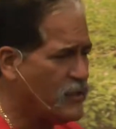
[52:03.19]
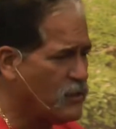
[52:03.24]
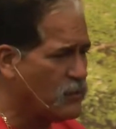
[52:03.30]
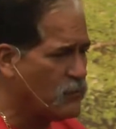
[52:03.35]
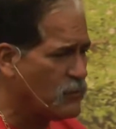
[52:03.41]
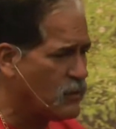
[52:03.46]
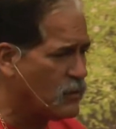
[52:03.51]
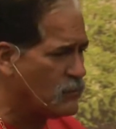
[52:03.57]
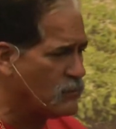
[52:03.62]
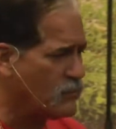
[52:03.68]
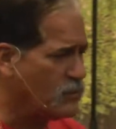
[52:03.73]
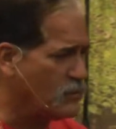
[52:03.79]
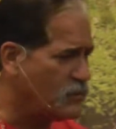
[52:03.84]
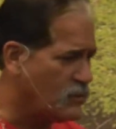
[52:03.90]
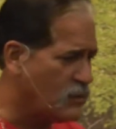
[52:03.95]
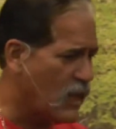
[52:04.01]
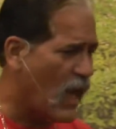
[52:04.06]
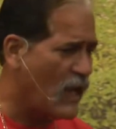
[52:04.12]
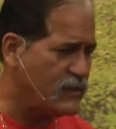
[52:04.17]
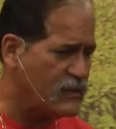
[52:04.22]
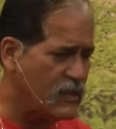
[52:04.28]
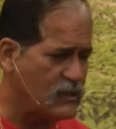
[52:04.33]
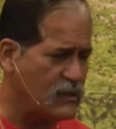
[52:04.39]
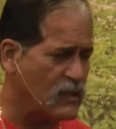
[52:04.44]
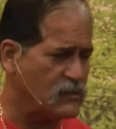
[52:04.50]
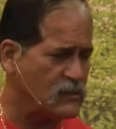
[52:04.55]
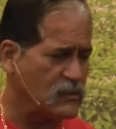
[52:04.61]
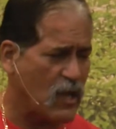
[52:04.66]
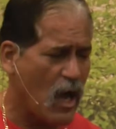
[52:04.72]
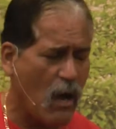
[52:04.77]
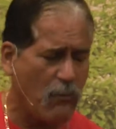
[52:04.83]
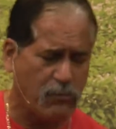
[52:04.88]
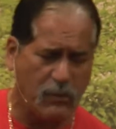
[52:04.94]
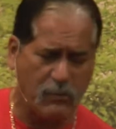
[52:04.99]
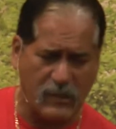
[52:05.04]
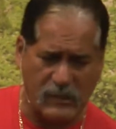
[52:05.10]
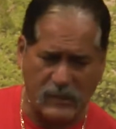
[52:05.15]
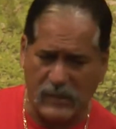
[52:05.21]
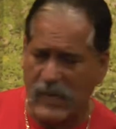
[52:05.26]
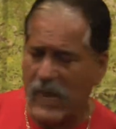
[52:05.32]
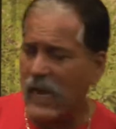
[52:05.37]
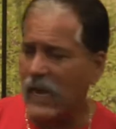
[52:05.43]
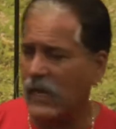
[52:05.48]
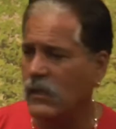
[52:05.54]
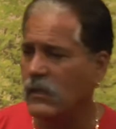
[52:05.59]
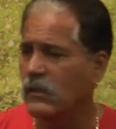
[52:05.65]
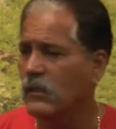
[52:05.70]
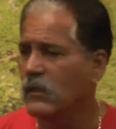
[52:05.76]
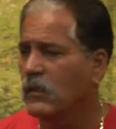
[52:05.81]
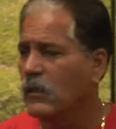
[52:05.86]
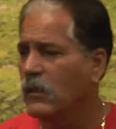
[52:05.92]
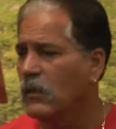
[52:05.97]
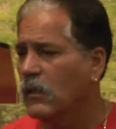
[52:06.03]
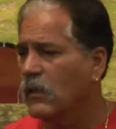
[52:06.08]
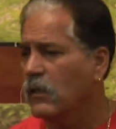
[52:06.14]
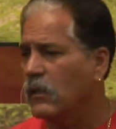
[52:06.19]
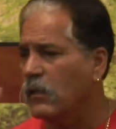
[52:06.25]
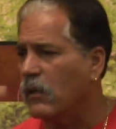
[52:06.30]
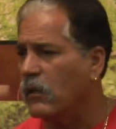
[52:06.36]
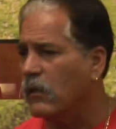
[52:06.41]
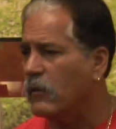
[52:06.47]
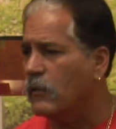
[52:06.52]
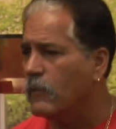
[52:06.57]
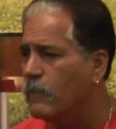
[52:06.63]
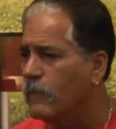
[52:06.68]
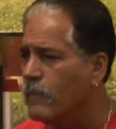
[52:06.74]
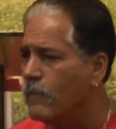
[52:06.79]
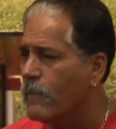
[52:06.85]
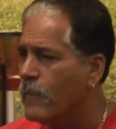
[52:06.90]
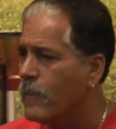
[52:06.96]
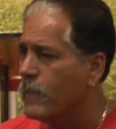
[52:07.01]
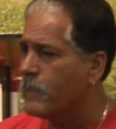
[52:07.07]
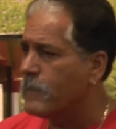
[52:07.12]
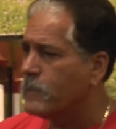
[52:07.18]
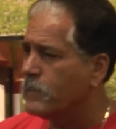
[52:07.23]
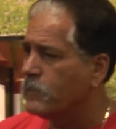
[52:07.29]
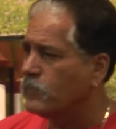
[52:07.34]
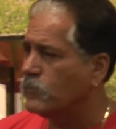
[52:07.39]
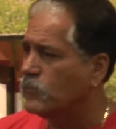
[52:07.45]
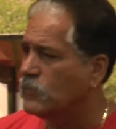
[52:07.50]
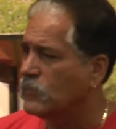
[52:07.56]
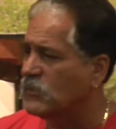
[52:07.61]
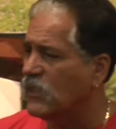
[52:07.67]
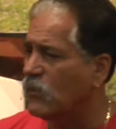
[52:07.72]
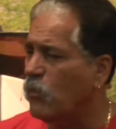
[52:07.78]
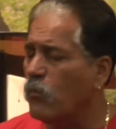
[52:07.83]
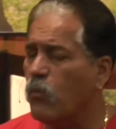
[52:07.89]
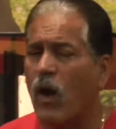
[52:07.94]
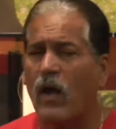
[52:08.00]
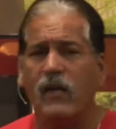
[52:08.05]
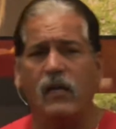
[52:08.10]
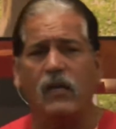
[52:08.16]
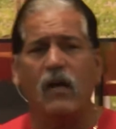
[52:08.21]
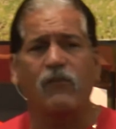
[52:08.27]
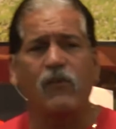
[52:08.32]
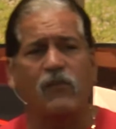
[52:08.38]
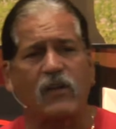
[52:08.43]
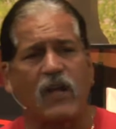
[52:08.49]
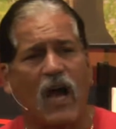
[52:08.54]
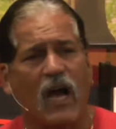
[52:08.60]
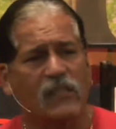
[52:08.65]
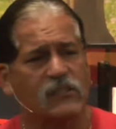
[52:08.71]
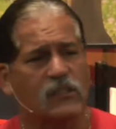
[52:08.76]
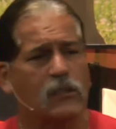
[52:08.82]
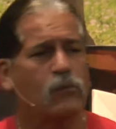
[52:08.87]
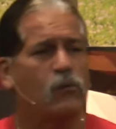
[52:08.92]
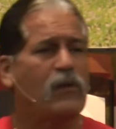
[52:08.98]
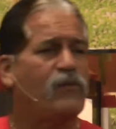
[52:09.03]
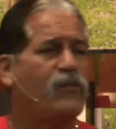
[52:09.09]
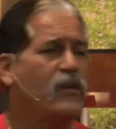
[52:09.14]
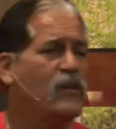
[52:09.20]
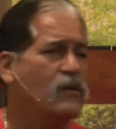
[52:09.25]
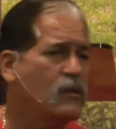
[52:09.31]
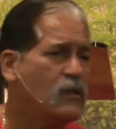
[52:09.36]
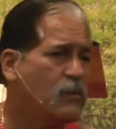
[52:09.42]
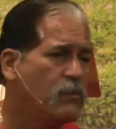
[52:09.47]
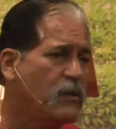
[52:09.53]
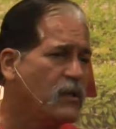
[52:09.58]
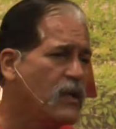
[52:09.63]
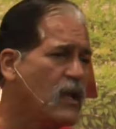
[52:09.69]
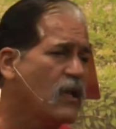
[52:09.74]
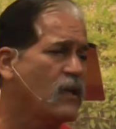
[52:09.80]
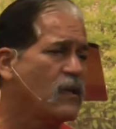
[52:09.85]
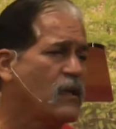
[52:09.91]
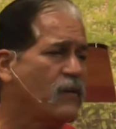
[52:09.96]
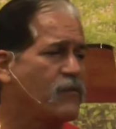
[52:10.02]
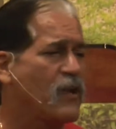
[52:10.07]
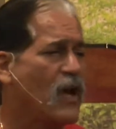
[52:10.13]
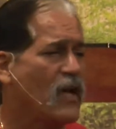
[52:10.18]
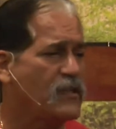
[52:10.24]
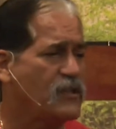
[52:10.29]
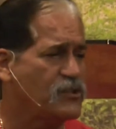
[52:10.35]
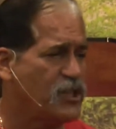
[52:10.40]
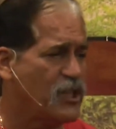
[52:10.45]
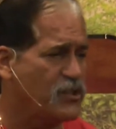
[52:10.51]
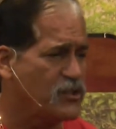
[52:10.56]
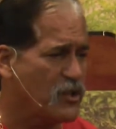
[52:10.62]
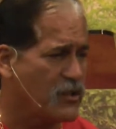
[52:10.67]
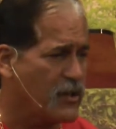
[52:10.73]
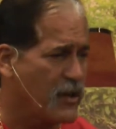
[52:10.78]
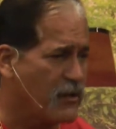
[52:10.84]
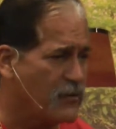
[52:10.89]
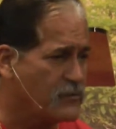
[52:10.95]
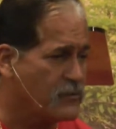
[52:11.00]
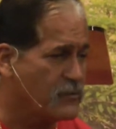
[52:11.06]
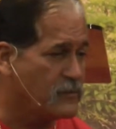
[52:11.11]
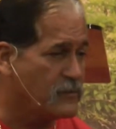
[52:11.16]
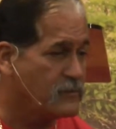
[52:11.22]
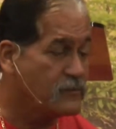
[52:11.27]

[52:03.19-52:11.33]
you. Well, I take that as a compliment today. You know, See, we want enough of God so that we feel good, but not enough God to change our character.